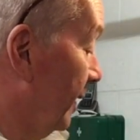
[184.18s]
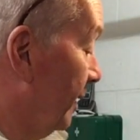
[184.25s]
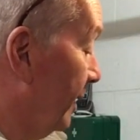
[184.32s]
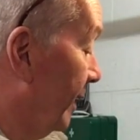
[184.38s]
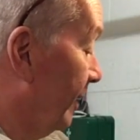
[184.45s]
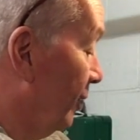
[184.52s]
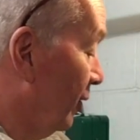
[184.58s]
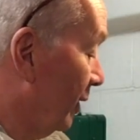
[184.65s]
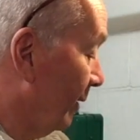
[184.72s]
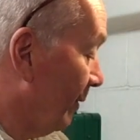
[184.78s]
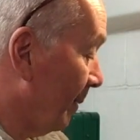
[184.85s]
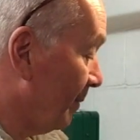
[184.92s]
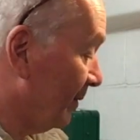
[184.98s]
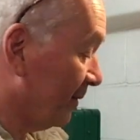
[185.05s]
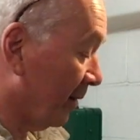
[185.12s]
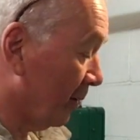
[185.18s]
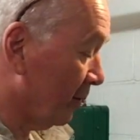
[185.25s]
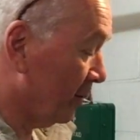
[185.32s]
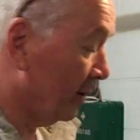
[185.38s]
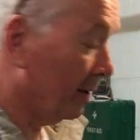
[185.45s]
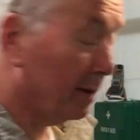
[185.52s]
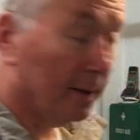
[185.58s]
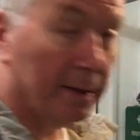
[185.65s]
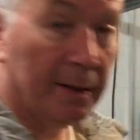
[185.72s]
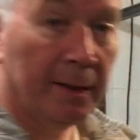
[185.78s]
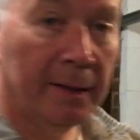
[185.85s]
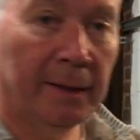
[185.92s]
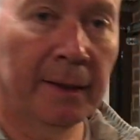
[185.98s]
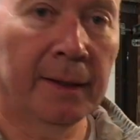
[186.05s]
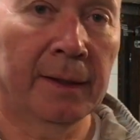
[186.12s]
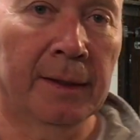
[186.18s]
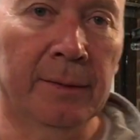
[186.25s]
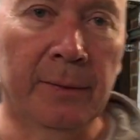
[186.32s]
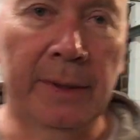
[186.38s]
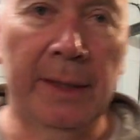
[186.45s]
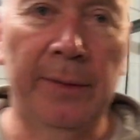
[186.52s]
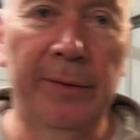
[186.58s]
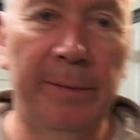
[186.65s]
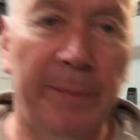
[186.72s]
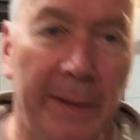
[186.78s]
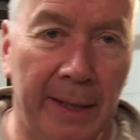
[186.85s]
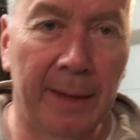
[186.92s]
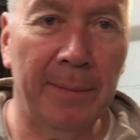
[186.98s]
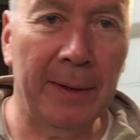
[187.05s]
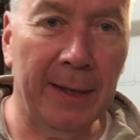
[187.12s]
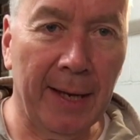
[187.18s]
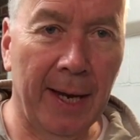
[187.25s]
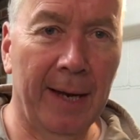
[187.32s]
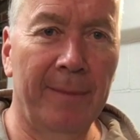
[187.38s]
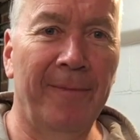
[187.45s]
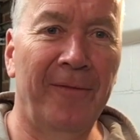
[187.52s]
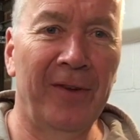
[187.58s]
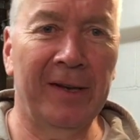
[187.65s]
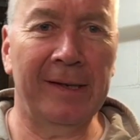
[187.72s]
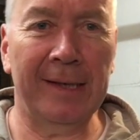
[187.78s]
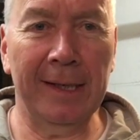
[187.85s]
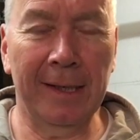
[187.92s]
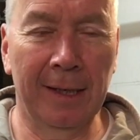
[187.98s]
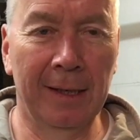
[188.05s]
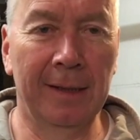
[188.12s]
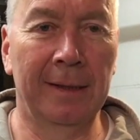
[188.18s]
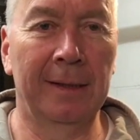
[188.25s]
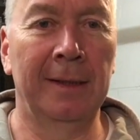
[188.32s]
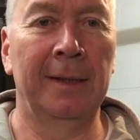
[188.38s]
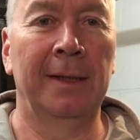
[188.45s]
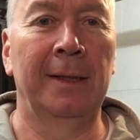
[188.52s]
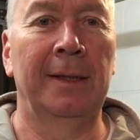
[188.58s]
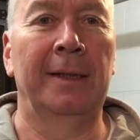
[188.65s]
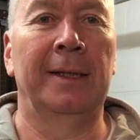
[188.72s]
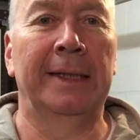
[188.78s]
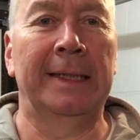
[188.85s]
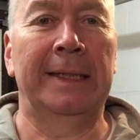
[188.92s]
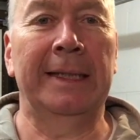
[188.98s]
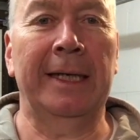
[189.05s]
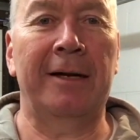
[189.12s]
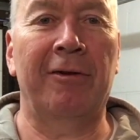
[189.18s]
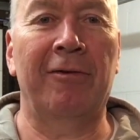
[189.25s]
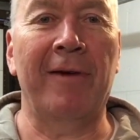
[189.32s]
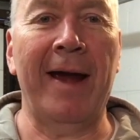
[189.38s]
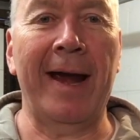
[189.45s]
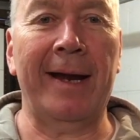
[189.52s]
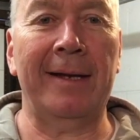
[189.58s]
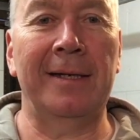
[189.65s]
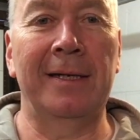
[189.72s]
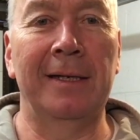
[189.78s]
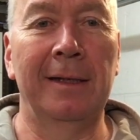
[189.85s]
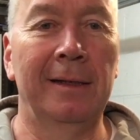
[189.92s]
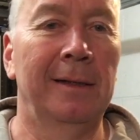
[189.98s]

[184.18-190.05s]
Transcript: in that earlier episode, when I was being a bit ham-fisted, I cracked